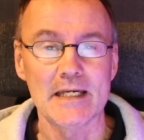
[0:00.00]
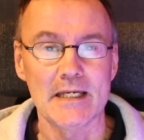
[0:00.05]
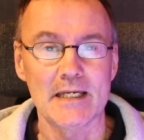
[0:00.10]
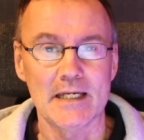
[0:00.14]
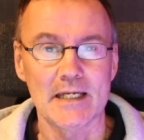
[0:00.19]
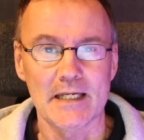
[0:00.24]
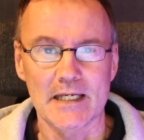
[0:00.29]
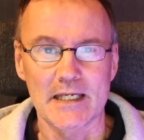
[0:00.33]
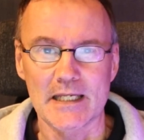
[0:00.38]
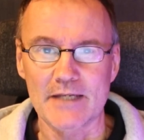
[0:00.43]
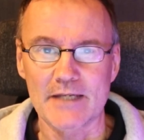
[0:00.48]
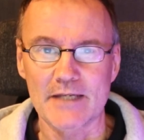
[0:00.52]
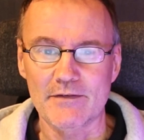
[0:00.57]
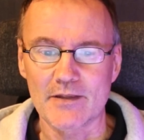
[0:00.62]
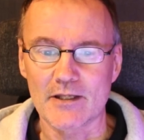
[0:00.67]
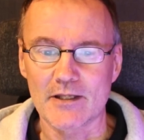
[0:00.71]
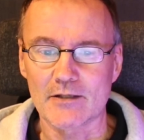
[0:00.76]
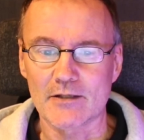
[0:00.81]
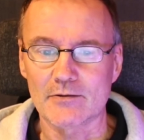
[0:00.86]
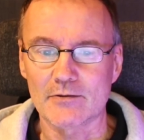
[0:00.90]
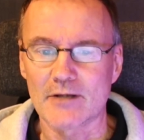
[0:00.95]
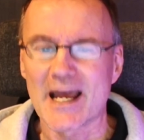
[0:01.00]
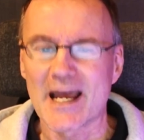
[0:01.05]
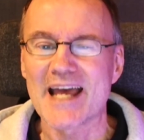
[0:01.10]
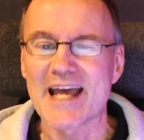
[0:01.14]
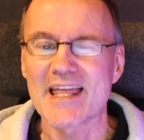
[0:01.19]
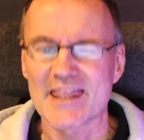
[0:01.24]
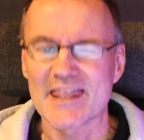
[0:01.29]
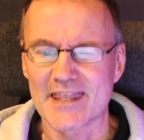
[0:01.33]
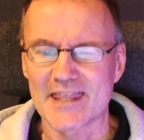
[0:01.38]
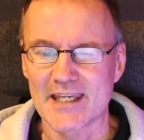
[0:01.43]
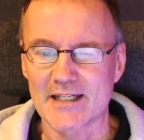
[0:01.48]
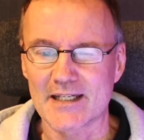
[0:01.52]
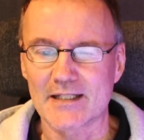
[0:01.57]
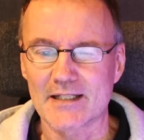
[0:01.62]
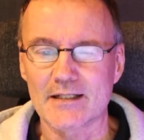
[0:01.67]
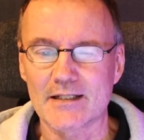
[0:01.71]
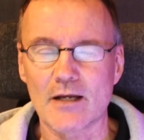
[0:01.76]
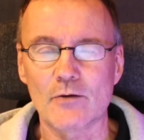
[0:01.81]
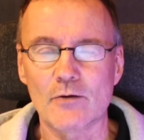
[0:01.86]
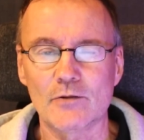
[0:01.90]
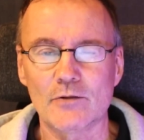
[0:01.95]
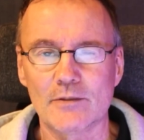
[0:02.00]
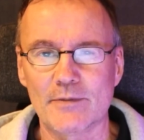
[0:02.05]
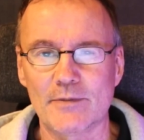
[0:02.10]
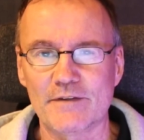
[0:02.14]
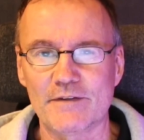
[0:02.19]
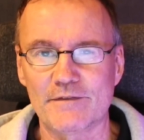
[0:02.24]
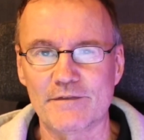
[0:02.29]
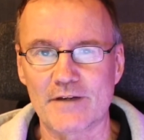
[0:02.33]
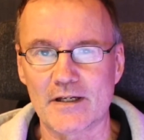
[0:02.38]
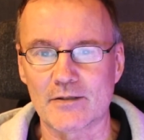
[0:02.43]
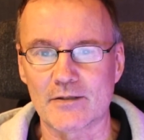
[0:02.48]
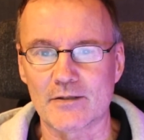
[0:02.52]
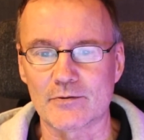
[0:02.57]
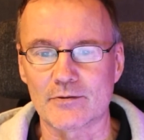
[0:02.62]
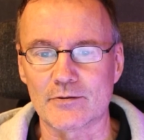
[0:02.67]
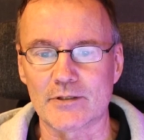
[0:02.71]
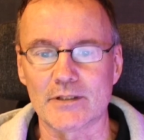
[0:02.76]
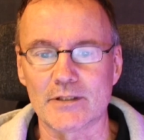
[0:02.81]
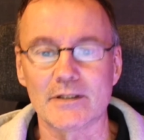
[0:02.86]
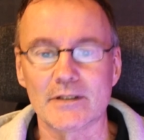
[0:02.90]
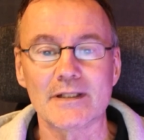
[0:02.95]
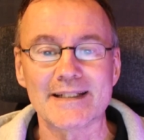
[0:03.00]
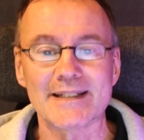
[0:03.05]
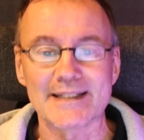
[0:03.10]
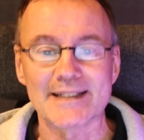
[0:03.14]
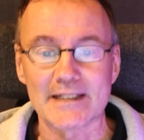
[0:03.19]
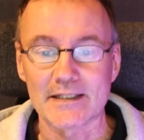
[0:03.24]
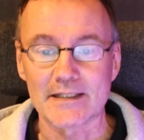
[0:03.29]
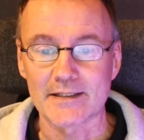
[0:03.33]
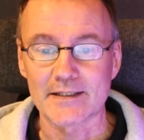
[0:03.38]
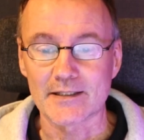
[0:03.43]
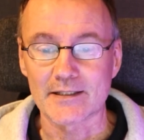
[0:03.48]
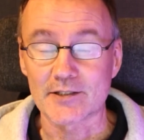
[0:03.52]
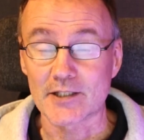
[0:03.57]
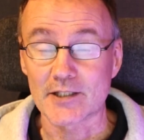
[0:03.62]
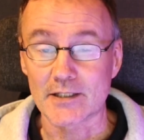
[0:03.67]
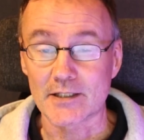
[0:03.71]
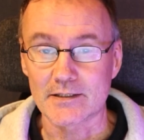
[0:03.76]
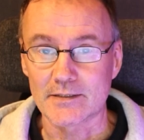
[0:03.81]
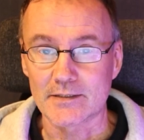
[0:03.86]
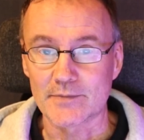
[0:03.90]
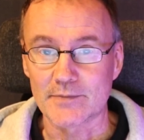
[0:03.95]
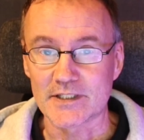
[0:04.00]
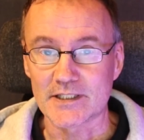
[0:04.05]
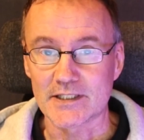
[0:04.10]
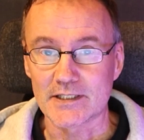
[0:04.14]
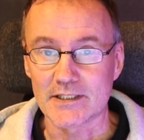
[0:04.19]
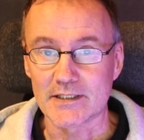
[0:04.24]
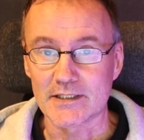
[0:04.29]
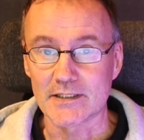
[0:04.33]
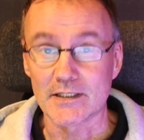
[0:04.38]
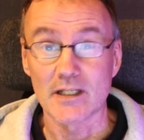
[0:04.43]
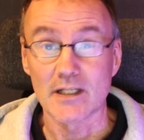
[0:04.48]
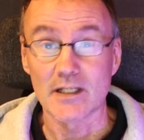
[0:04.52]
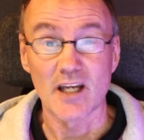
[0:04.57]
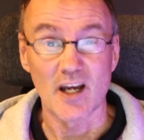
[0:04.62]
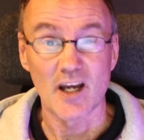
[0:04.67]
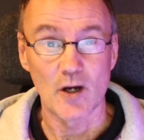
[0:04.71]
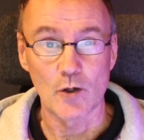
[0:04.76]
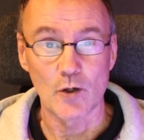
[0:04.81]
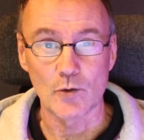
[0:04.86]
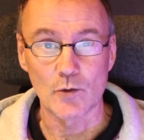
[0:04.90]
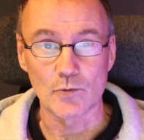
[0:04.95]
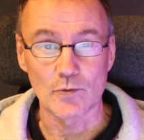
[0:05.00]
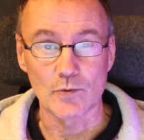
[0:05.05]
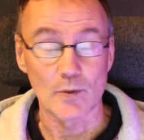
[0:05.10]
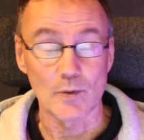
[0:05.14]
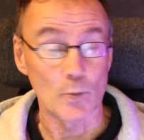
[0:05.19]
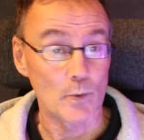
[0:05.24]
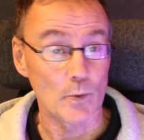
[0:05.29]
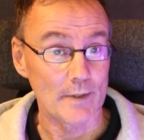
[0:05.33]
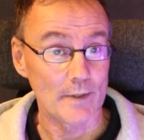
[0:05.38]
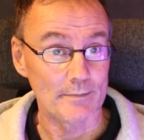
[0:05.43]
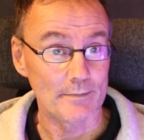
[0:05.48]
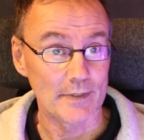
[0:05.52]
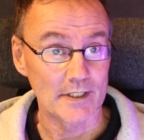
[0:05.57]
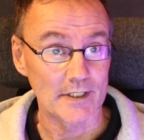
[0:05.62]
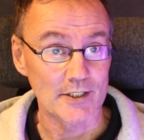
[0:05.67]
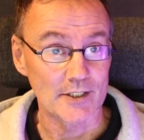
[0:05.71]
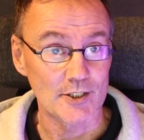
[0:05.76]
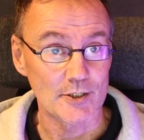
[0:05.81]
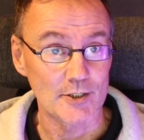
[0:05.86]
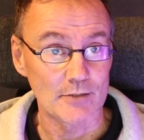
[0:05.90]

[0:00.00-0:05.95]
even though they can only be found in the ChatGPT own webpage.